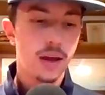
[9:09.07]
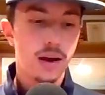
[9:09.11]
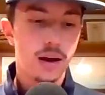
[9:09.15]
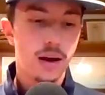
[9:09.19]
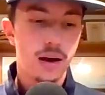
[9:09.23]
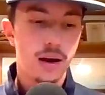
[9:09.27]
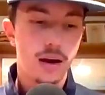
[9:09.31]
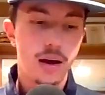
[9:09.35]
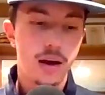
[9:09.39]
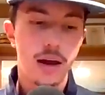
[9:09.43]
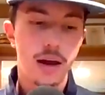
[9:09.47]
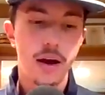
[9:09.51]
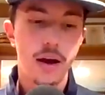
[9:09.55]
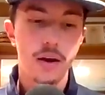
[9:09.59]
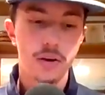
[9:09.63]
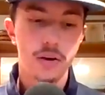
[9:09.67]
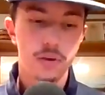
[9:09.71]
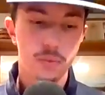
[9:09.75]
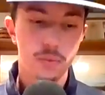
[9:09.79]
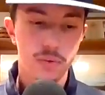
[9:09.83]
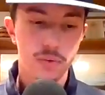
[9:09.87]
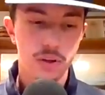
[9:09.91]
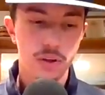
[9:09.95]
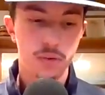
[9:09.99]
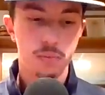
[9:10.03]
how
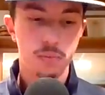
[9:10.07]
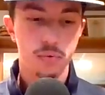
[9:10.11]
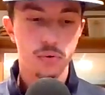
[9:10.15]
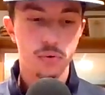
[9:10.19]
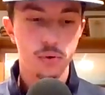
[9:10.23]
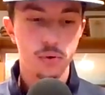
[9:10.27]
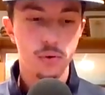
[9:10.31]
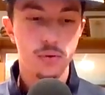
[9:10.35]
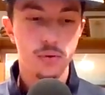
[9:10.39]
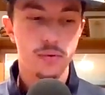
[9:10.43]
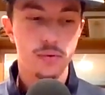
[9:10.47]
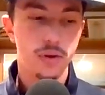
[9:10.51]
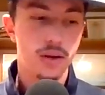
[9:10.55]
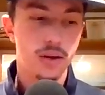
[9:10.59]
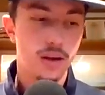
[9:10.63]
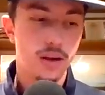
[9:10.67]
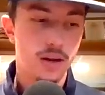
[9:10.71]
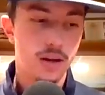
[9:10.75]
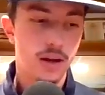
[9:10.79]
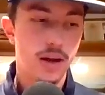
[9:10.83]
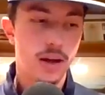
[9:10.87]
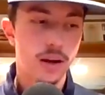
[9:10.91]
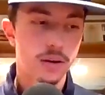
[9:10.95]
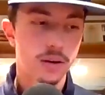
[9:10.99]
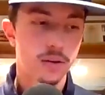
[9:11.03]
can we improve
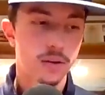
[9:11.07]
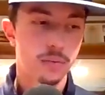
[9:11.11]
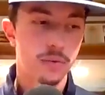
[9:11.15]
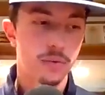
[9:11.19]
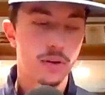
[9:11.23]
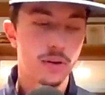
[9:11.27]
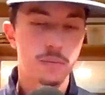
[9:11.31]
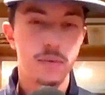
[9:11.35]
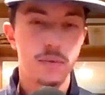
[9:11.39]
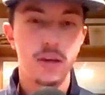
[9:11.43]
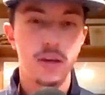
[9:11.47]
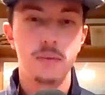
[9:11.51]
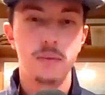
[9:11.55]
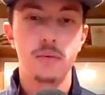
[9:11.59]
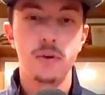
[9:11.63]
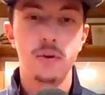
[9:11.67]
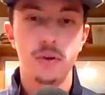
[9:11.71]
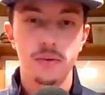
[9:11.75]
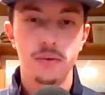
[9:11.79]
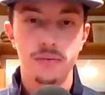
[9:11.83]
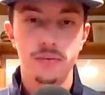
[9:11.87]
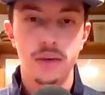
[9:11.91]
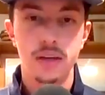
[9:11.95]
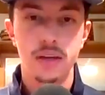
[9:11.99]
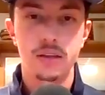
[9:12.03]
and how can we be
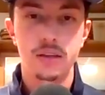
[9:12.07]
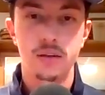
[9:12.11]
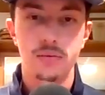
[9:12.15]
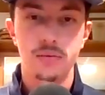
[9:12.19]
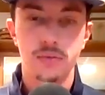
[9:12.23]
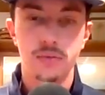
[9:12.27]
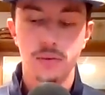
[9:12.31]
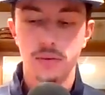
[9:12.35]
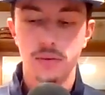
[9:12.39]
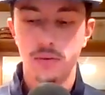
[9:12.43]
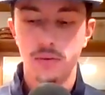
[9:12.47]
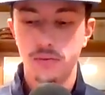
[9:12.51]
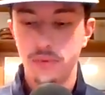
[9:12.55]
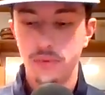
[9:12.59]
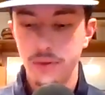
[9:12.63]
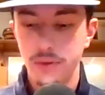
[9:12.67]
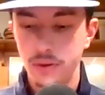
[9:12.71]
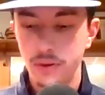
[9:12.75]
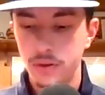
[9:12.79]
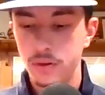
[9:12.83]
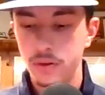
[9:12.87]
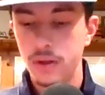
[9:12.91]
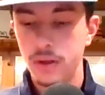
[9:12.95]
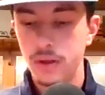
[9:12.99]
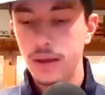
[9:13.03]
more effective from the
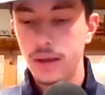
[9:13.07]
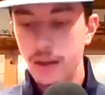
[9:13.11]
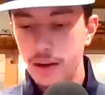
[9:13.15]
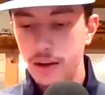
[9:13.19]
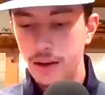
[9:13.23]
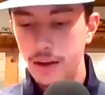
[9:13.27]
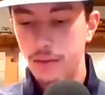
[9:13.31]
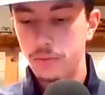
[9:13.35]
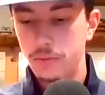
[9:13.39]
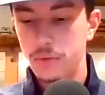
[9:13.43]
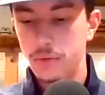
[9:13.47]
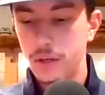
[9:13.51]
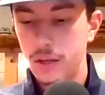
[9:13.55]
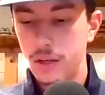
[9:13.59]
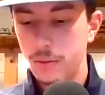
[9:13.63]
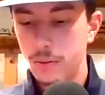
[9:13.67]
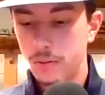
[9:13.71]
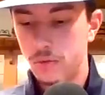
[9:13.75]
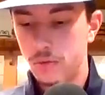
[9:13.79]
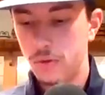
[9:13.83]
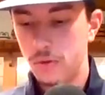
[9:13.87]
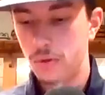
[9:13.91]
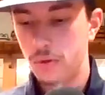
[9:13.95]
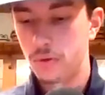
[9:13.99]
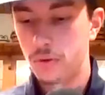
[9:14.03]
field if
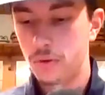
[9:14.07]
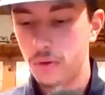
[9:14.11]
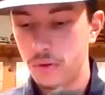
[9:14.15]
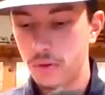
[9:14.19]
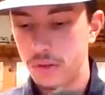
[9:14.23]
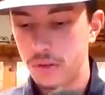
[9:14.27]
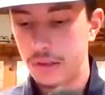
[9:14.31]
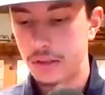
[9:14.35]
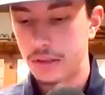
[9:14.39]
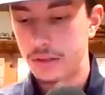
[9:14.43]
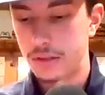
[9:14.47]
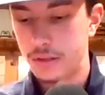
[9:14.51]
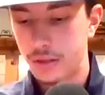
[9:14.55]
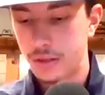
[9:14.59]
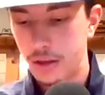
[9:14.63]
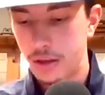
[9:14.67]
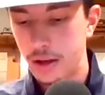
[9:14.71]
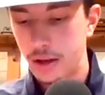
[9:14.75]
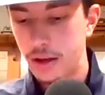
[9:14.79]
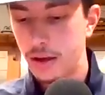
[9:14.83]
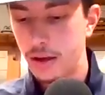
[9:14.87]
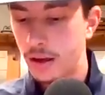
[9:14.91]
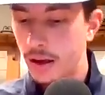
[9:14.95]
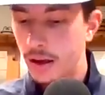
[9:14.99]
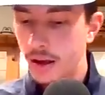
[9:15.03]
teams do use this
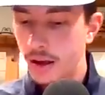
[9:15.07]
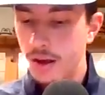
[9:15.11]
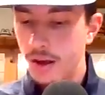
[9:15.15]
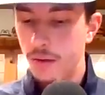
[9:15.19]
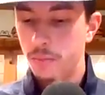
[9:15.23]
today?